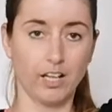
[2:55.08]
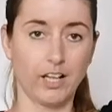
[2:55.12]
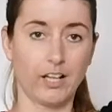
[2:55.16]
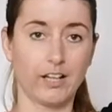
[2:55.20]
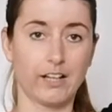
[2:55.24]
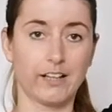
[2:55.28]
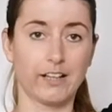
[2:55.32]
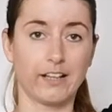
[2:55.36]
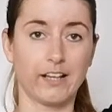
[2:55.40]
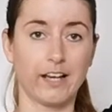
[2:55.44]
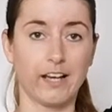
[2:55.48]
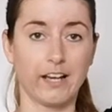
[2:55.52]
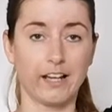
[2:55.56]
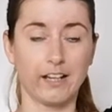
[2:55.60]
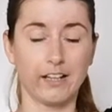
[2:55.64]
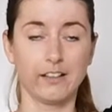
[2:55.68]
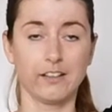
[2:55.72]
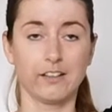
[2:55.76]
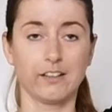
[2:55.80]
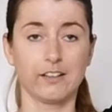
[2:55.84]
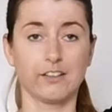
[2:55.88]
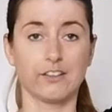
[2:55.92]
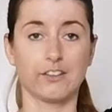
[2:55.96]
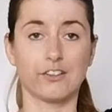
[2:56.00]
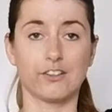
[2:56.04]
and again
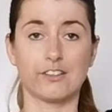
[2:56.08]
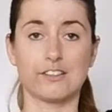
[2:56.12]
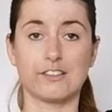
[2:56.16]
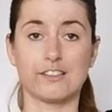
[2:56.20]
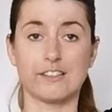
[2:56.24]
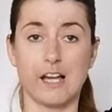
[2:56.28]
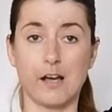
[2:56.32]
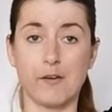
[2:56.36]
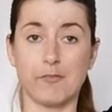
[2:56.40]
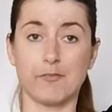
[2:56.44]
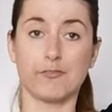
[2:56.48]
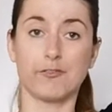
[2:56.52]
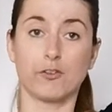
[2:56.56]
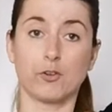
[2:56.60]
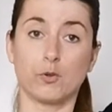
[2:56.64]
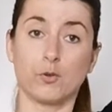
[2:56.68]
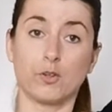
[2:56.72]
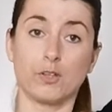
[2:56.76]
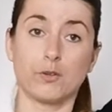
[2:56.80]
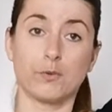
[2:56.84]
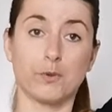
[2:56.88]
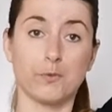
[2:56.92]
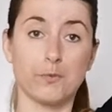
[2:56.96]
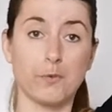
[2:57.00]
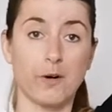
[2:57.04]
you can step
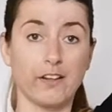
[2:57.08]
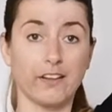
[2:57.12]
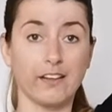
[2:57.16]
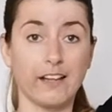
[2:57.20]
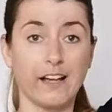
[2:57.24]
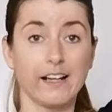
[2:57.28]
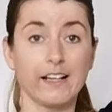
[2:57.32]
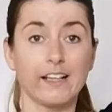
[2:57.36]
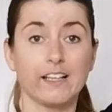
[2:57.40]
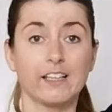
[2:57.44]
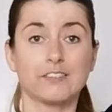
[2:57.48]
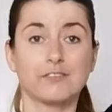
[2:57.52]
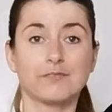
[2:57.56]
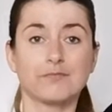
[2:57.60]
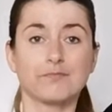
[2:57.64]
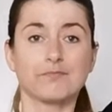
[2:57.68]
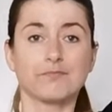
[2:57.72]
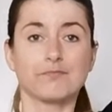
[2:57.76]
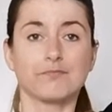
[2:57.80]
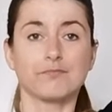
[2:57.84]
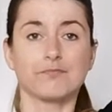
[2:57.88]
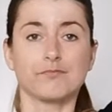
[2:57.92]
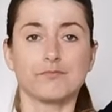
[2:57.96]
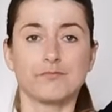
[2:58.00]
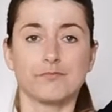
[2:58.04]
forward with one leg,
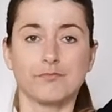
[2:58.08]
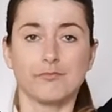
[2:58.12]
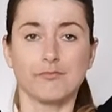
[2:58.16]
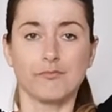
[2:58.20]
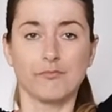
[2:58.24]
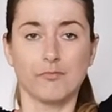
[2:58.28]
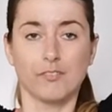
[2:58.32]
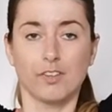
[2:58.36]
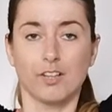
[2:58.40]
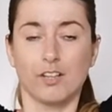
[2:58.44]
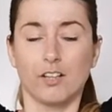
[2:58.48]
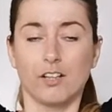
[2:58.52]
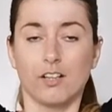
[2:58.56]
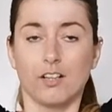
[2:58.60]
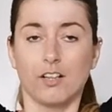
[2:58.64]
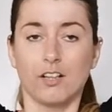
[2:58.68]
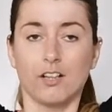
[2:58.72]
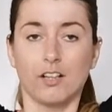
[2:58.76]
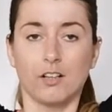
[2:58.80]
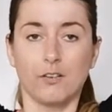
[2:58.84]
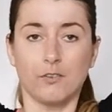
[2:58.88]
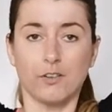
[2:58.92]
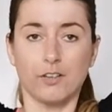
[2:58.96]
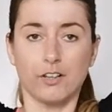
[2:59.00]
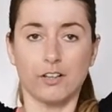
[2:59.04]

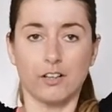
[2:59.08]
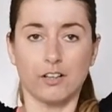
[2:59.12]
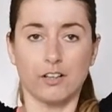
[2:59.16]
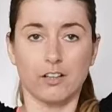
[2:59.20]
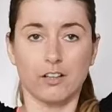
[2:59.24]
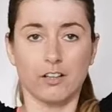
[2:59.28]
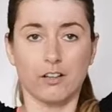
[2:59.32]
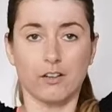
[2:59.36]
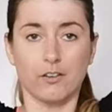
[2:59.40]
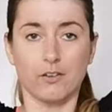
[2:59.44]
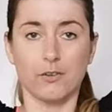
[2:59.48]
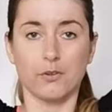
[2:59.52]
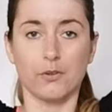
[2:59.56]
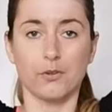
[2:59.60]
and we're going to go.